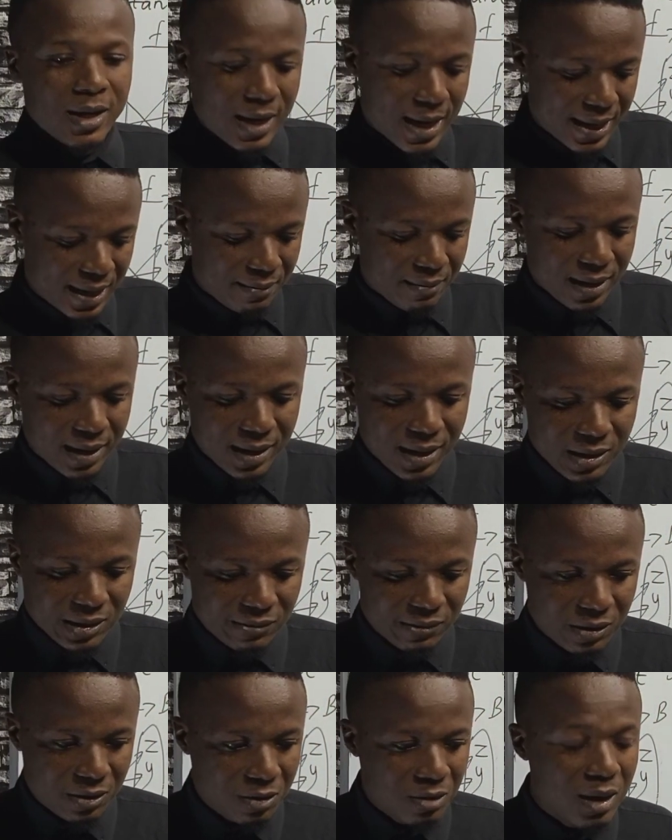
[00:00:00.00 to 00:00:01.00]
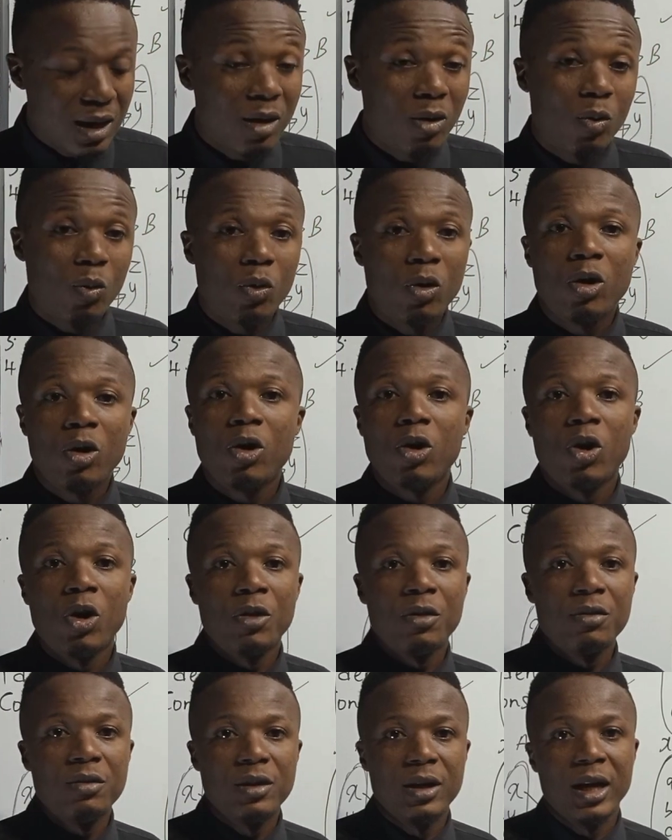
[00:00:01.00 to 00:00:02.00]
And in my next video, I'll work
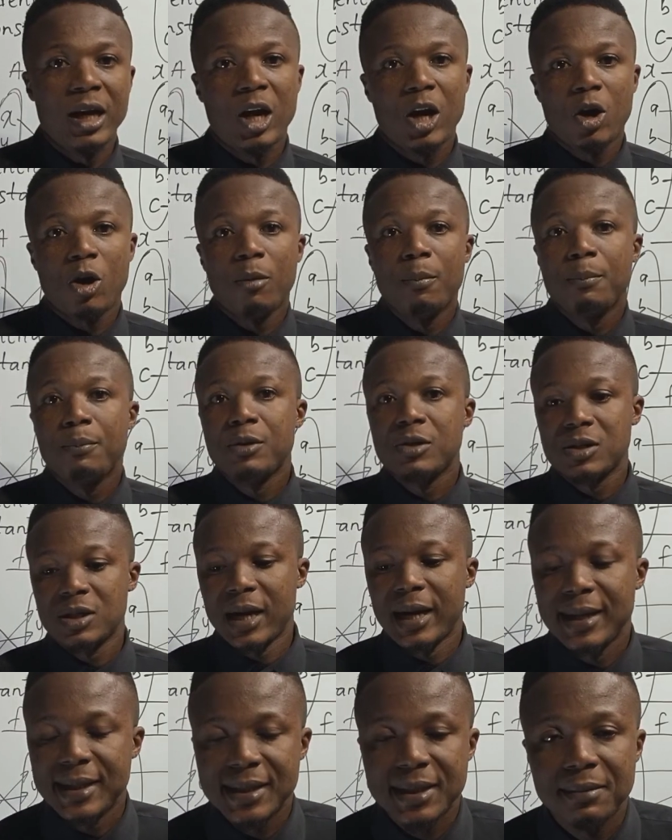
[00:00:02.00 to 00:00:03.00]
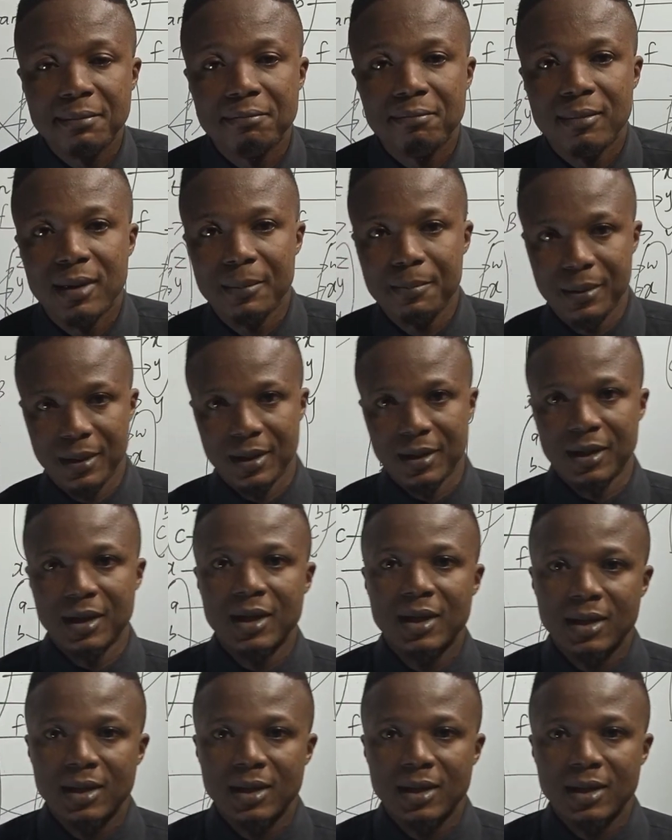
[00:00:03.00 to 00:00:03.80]
on the composite mapping.